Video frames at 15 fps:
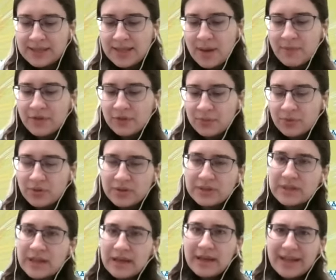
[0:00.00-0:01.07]
Some of the
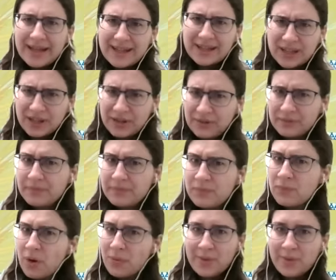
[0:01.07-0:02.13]
rules include
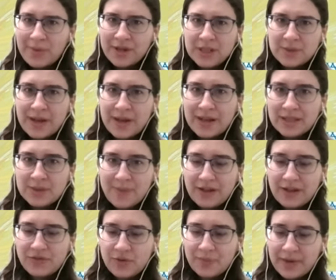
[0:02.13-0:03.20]
what we would
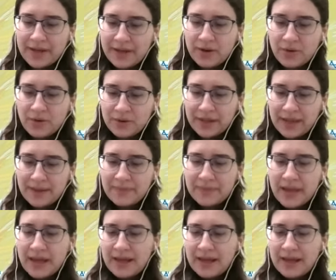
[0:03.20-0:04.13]
expect for being holy,